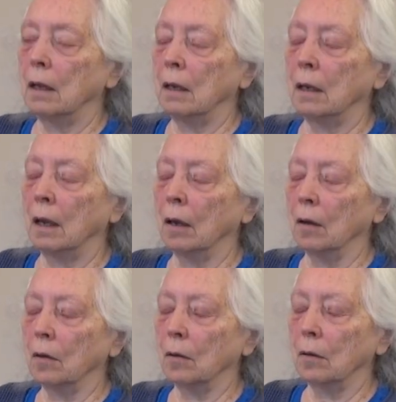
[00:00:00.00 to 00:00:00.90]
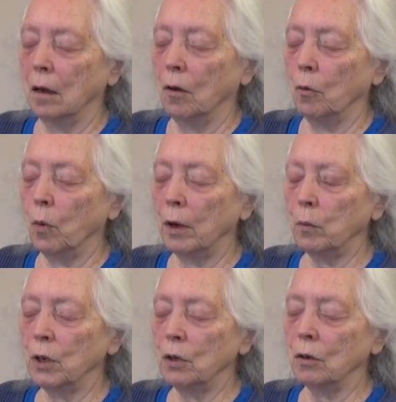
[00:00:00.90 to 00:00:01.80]
Now, what
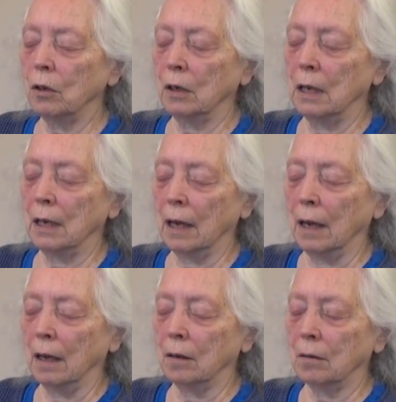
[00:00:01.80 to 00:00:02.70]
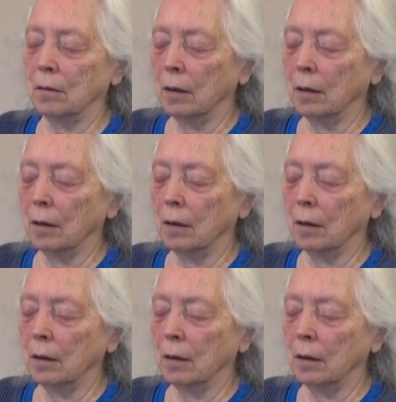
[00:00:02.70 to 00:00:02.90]
were you looking at?